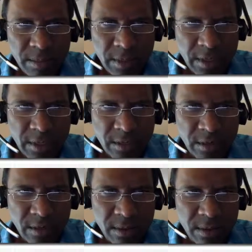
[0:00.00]
Okay, let's
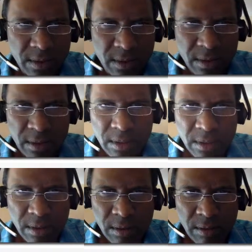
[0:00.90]
just
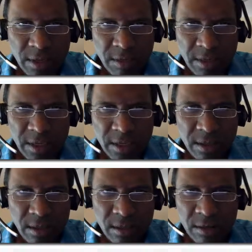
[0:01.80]
grab that
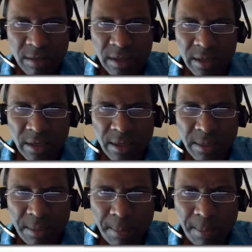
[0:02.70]
directly.